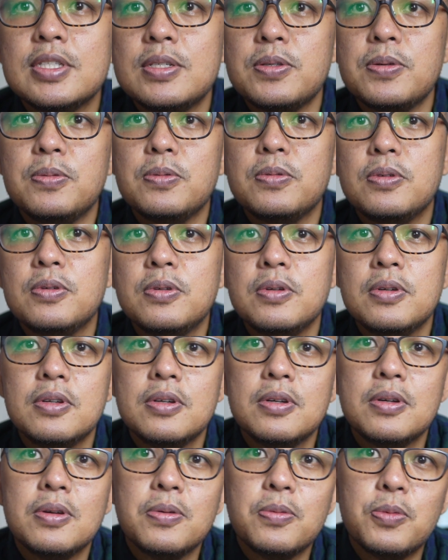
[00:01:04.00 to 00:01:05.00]
So,
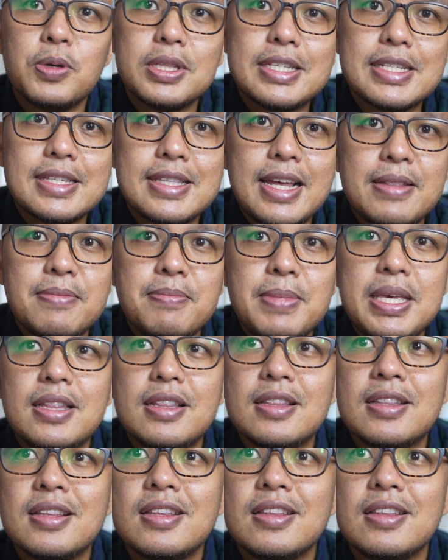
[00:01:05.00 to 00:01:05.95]
what does that mean?